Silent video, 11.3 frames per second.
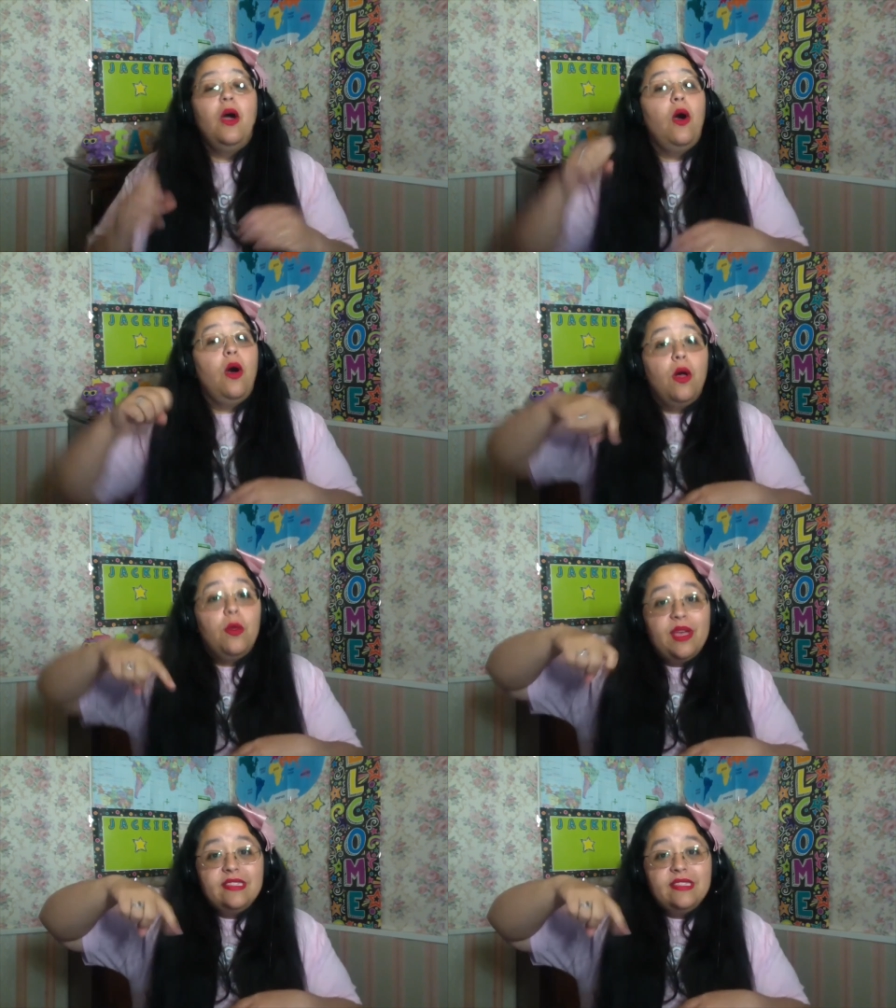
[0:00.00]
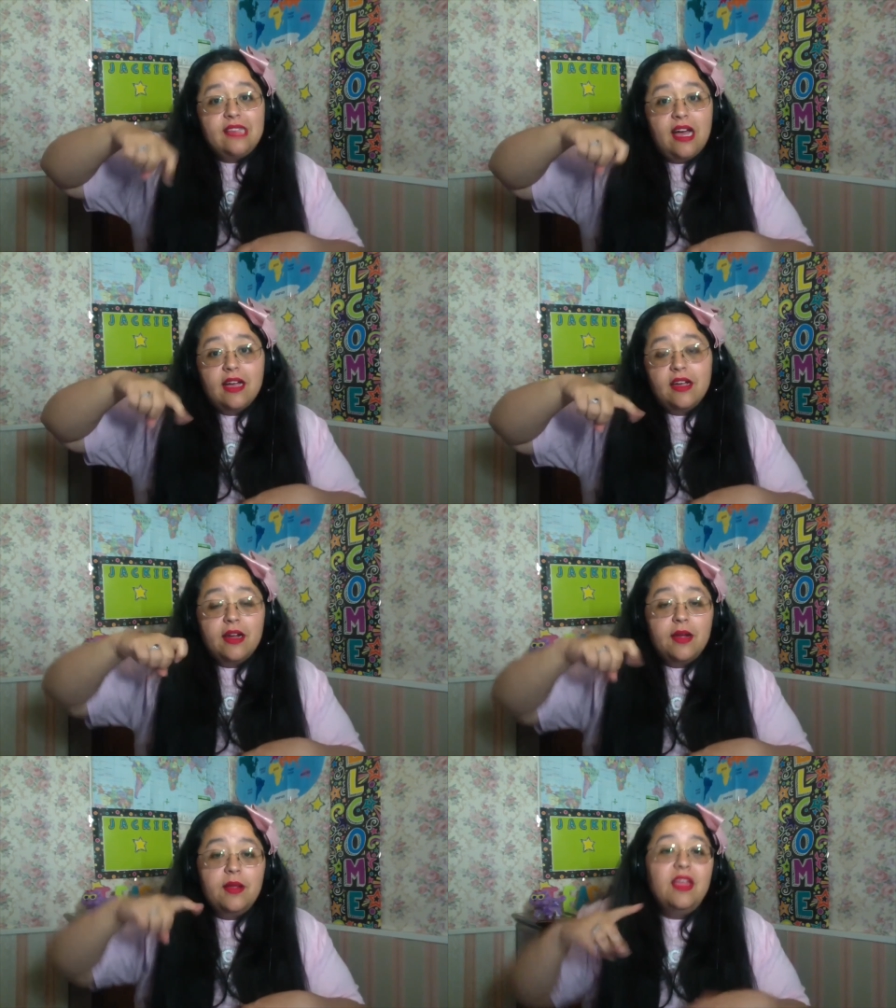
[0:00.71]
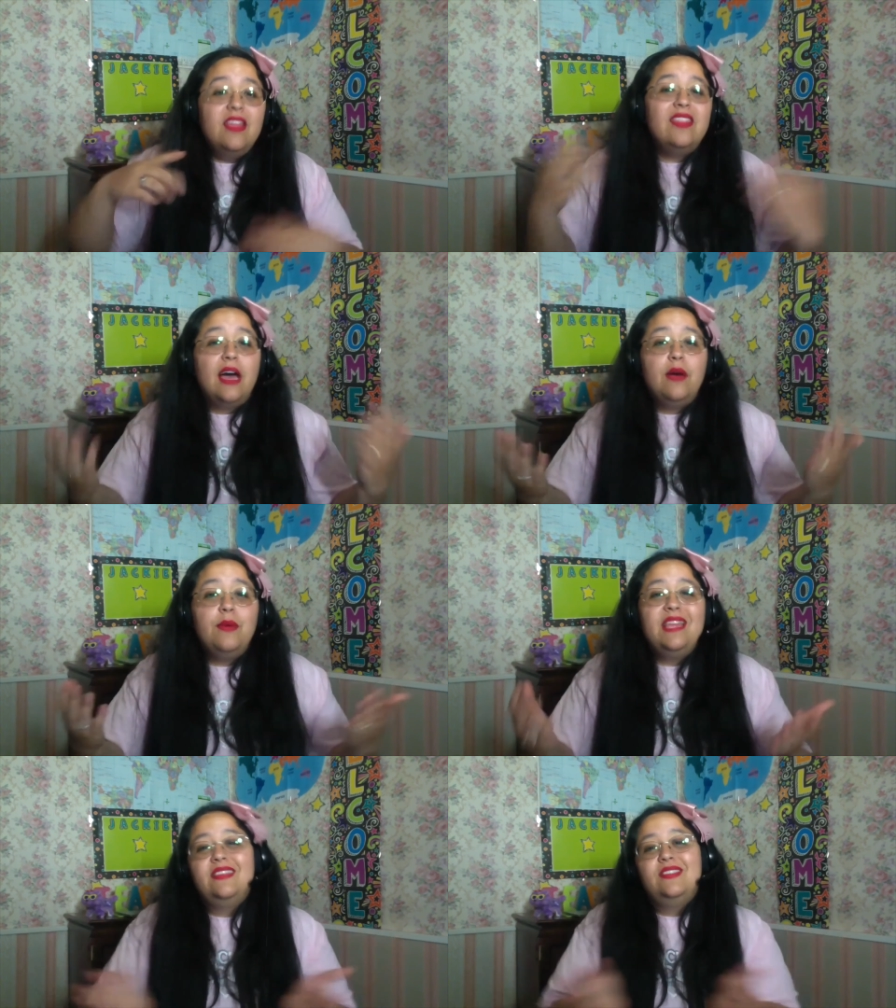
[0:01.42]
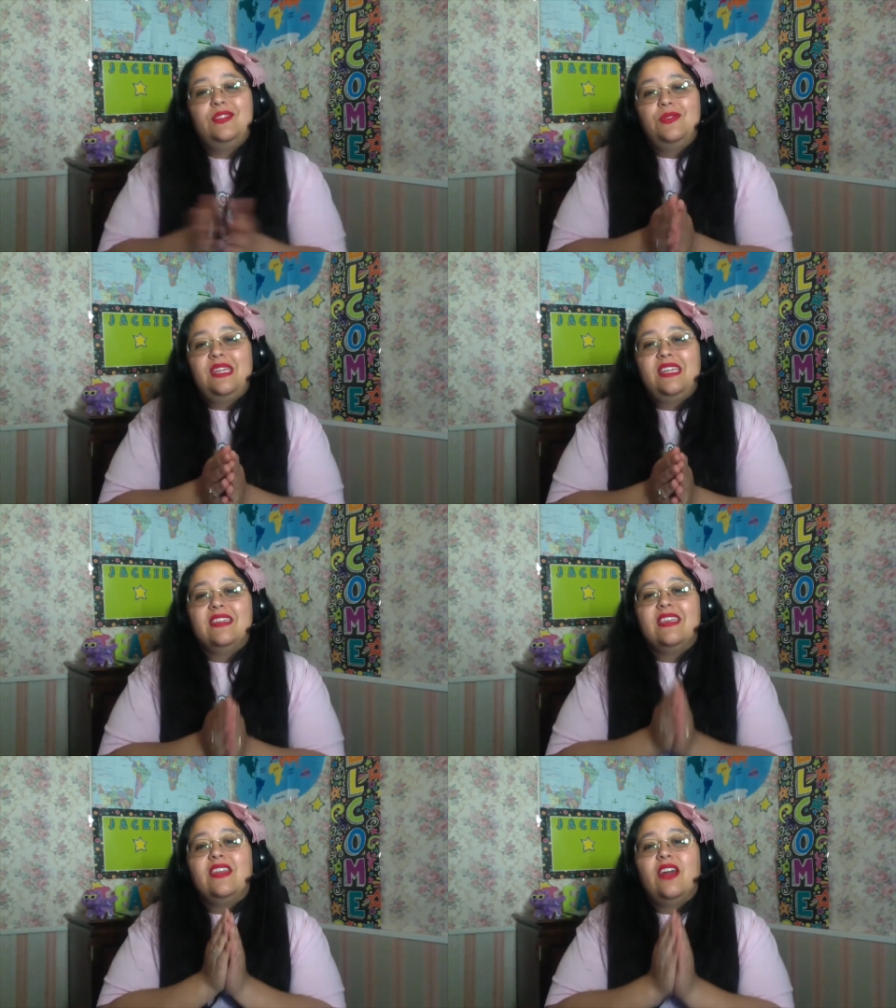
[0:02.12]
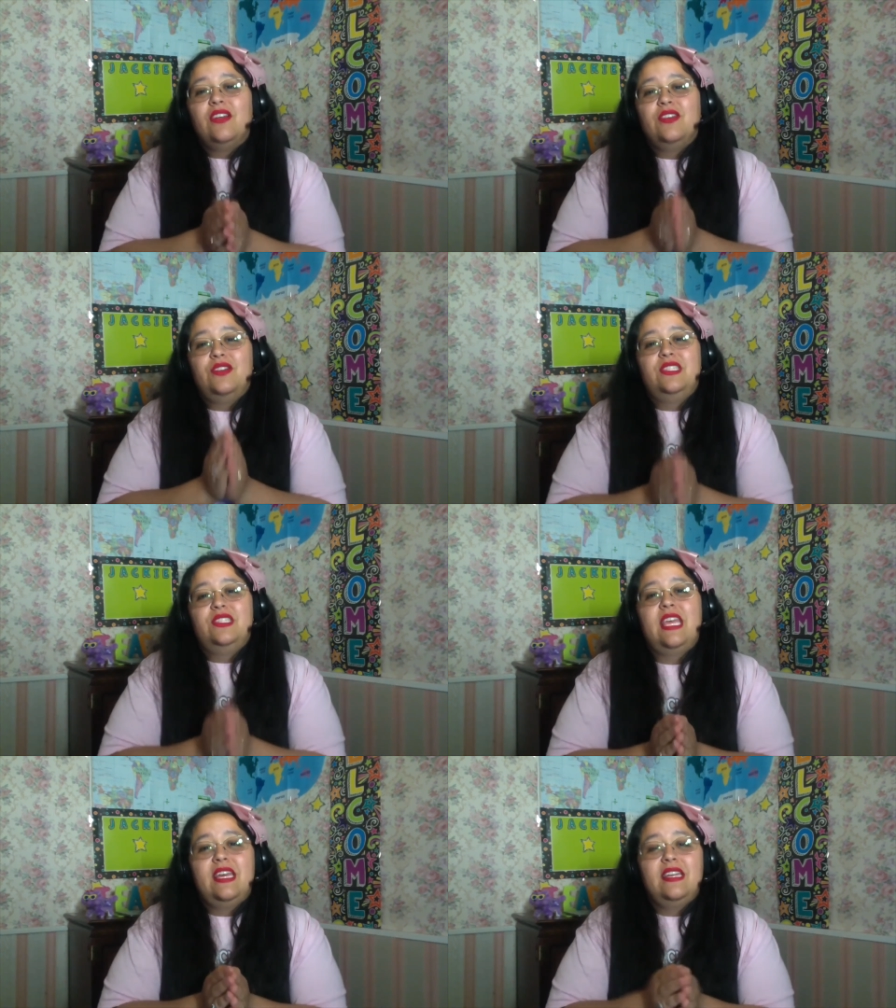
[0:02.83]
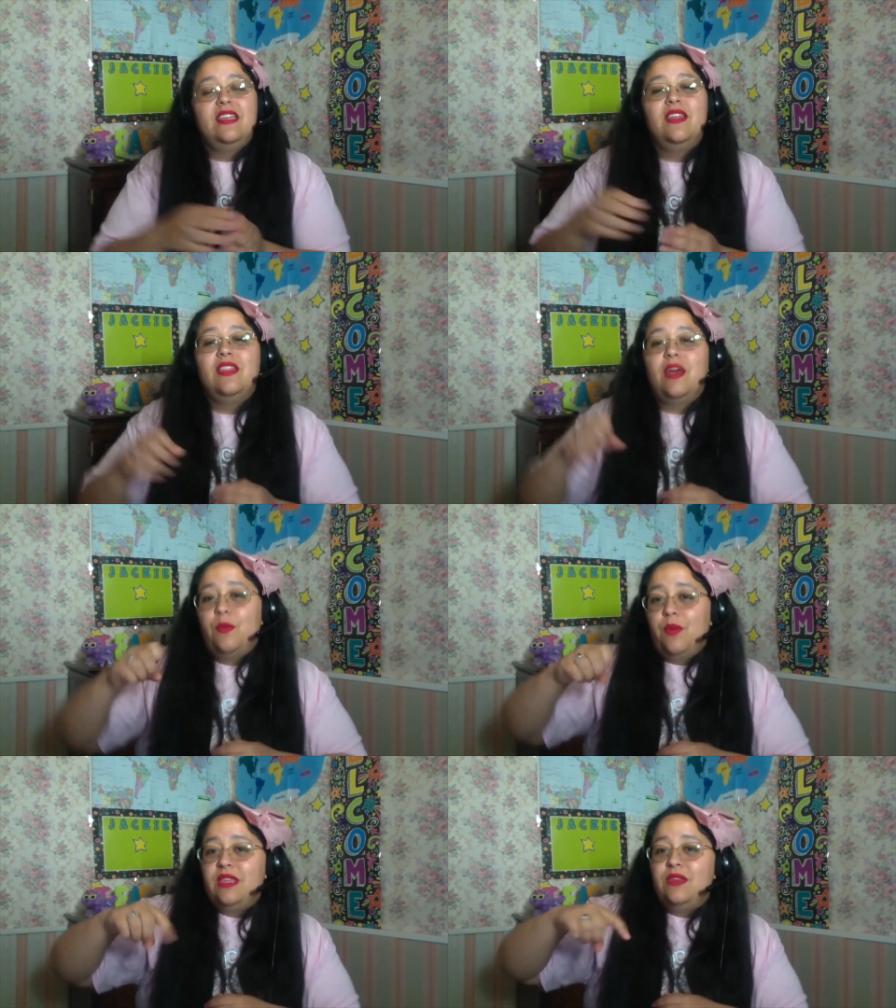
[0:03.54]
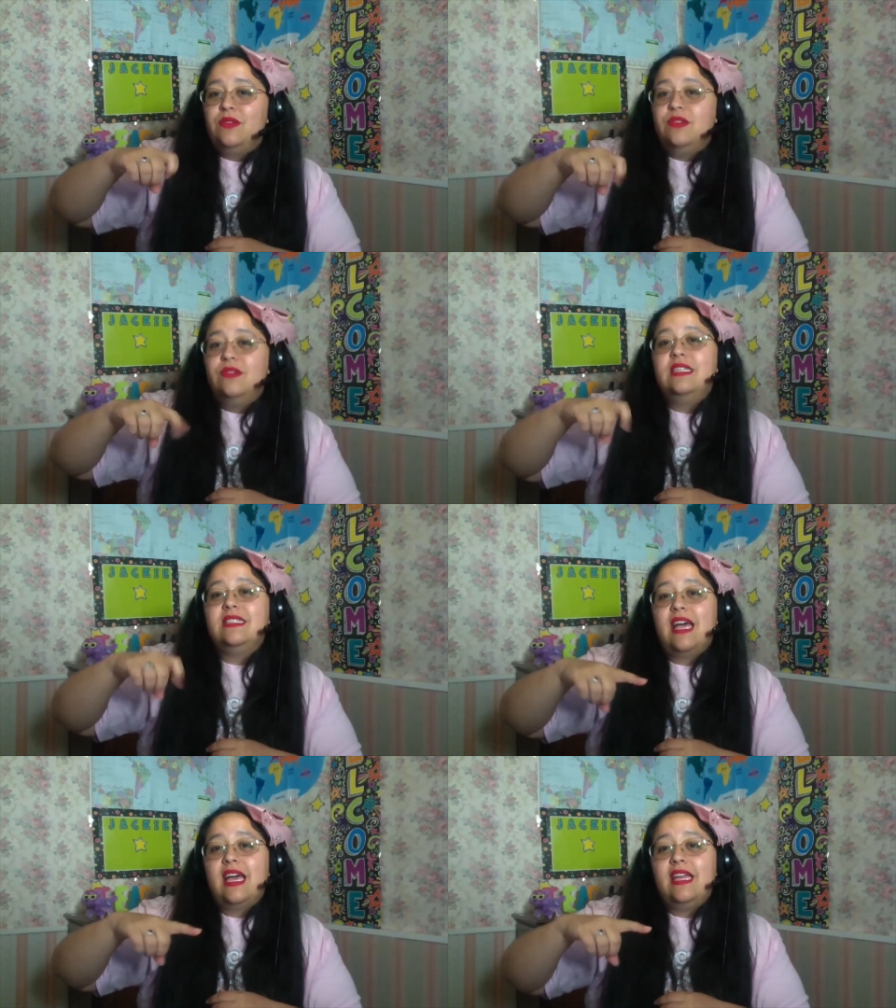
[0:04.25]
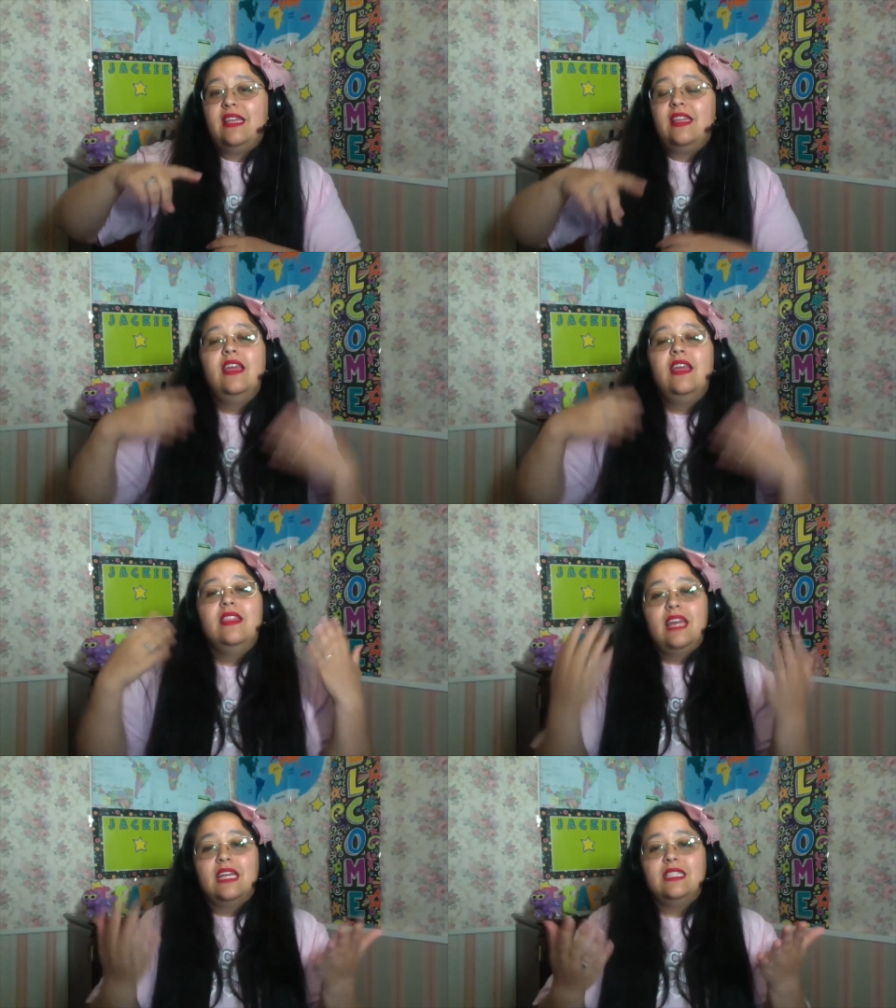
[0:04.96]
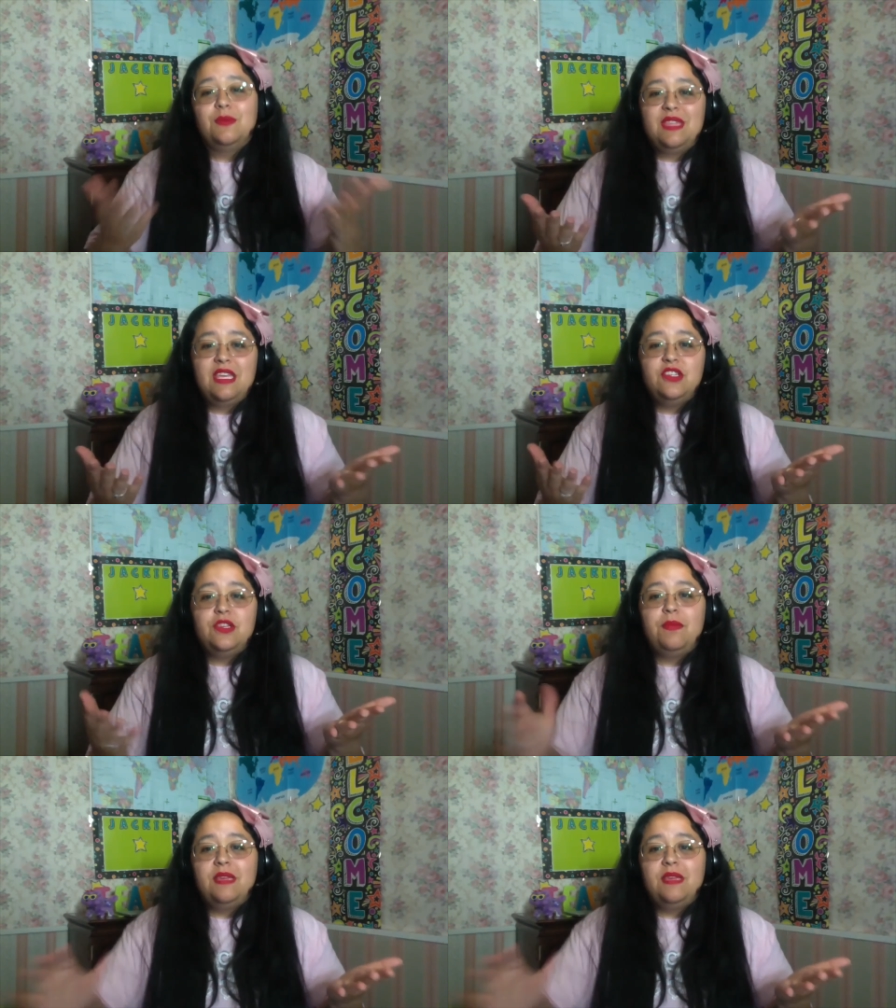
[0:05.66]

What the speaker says: Always soccer. That way the student can understand that when you do the sign, that's what they should be